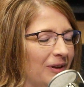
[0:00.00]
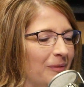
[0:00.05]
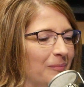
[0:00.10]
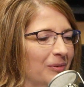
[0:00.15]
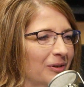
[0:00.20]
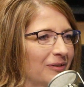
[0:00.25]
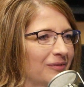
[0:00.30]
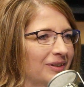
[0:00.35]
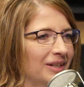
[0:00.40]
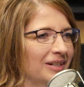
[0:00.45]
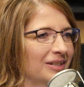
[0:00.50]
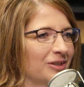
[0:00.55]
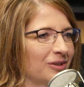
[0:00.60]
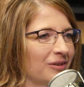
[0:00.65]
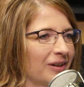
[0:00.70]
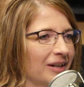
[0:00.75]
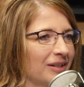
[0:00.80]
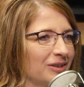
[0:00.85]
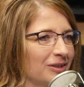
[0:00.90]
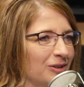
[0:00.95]
of things you
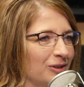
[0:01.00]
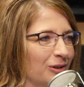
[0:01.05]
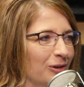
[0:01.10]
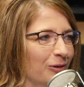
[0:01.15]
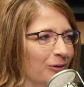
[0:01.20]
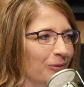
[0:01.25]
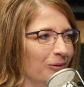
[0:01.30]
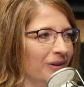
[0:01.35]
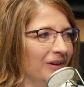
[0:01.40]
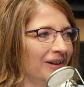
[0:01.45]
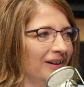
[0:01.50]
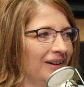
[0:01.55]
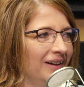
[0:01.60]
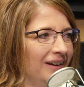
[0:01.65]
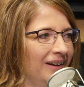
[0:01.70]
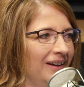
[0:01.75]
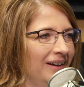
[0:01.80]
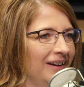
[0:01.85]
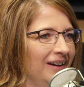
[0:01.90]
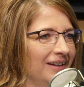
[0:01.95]
guys do
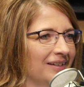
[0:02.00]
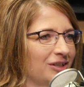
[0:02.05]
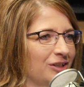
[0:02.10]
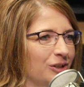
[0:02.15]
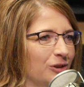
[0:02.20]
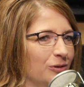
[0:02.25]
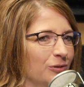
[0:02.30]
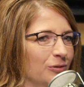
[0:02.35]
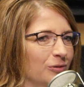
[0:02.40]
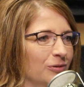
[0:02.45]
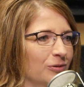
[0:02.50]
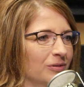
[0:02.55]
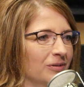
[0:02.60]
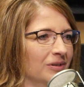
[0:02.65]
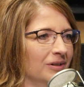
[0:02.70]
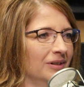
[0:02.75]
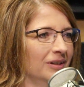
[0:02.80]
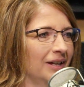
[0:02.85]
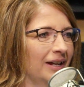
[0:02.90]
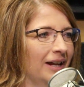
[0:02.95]
to
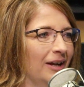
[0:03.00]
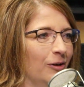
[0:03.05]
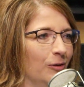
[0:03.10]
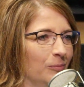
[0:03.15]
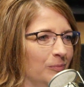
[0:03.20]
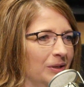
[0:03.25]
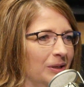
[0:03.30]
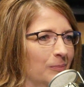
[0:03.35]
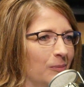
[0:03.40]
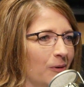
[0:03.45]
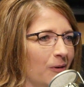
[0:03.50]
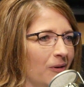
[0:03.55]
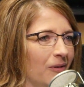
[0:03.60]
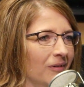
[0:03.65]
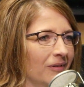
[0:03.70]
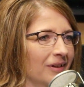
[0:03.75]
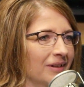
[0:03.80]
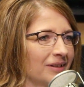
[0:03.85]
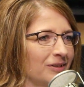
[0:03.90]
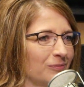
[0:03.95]
help people
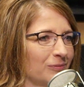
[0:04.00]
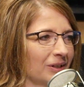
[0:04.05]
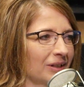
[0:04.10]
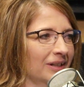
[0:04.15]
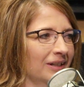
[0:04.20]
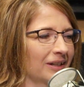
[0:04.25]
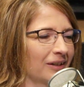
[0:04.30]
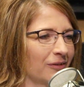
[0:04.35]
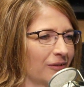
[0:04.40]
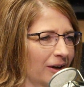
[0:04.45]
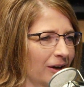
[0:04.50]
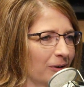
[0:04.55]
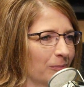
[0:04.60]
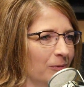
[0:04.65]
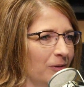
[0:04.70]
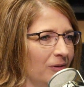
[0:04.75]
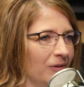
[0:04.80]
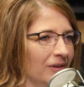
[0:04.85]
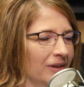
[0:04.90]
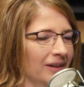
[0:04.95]
is really
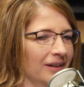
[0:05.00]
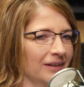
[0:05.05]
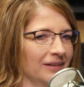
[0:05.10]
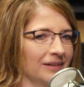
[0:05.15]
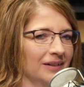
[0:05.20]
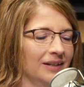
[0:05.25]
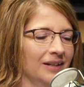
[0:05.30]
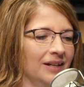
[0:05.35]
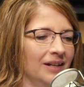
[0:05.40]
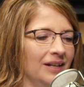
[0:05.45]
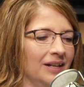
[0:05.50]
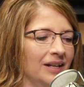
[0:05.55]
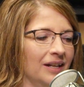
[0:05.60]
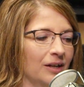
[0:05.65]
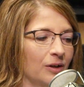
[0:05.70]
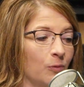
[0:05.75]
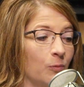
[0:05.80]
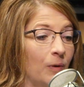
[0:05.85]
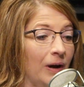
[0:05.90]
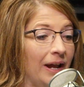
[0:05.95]
incredible, and in
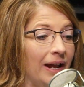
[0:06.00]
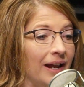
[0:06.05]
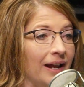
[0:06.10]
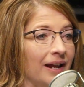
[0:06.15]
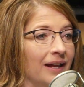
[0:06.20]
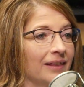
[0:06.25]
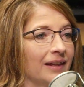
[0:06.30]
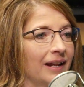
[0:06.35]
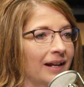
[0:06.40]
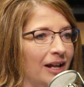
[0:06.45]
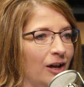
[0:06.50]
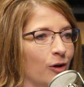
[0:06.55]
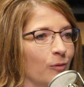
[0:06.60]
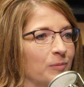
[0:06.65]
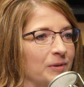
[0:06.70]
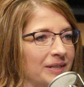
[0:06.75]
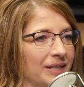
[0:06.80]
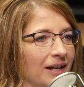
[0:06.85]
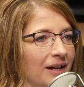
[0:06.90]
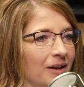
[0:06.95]
a way that
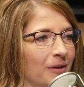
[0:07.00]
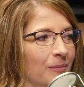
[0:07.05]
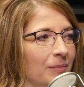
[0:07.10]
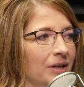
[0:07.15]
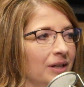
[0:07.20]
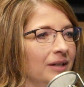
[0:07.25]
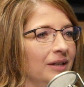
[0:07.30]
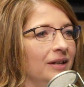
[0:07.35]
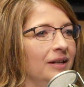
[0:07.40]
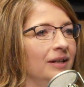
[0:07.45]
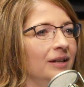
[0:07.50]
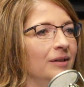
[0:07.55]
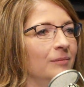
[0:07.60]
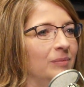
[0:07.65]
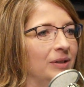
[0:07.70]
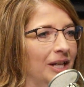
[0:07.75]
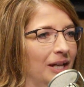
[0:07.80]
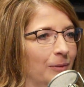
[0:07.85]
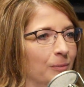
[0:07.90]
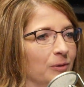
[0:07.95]
helps them
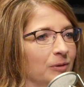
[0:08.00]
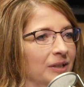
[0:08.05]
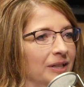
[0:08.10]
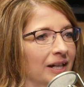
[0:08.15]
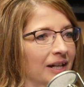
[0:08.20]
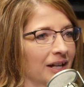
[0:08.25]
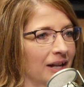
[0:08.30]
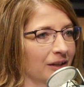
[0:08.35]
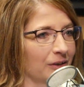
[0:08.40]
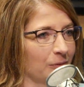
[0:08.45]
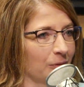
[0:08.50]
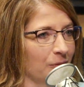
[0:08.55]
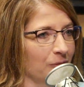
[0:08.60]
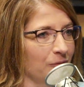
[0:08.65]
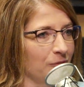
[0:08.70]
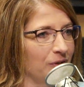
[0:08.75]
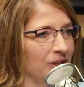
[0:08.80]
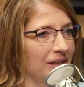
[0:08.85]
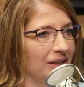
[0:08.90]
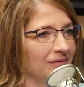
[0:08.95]
be able to get on their own
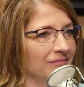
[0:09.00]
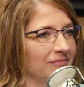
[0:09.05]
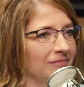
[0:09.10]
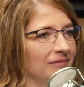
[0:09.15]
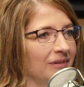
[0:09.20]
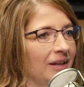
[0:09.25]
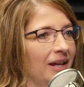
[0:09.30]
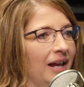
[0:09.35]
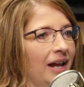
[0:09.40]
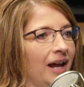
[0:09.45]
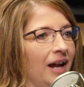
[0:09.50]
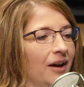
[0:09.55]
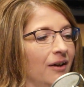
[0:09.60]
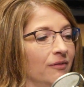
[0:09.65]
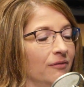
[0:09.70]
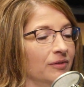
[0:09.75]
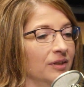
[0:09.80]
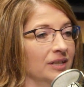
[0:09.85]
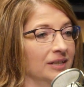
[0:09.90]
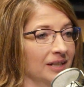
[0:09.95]
feet,
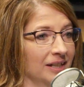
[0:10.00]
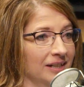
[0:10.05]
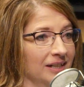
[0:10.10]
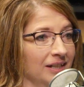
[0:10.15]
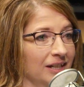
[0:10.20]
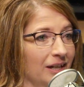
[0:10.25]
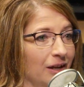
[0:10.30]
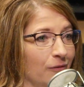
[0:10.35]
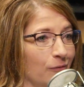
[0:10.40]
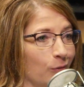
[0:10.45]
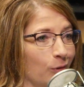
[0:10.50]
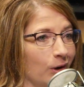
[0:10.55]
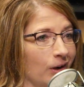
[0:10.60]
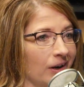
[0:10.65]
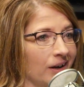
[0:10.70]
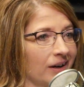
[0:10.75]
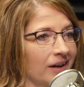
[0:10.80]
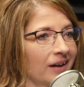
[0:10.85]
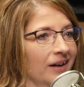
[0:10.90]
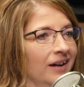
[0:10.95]
have the dignity of
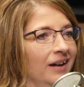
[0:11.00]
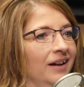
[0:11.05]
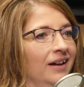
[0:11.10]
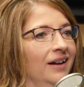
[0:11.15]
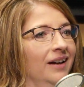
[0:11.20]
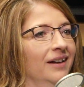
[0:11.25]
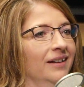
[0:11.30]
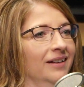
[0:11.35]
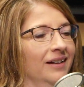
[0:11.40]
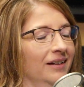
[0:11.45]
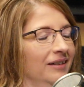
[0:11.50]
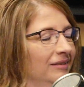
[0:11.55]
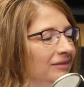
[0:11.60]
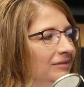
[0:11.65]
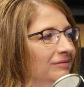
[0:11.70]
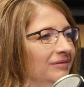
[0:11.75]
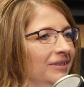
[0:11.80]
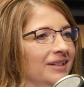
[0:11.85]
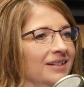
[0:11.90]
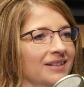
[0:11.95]
work.
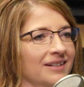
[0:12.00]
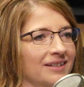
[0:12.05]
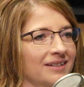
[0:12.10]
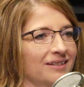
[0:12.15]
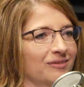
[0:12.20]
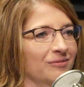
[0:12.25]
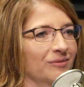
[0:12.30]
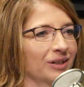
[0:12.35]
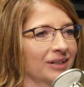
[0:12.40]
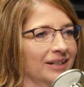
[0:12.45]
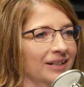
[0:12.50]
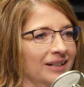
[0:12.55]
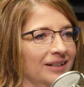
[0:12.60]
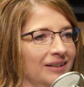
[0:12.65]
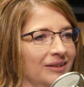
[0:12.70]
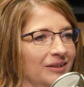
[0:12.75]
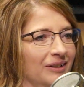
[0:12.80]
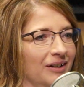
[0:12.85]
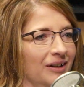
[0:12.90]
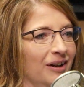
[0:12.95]
It's
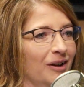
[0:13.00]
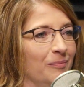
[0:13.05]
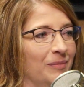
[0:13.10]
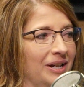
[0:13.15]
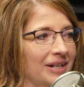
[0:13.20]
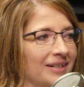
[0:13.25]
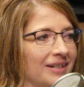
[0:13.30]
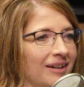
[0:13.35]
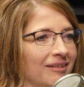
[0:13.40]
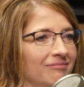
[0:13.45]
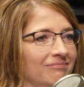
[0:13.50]
really amazing.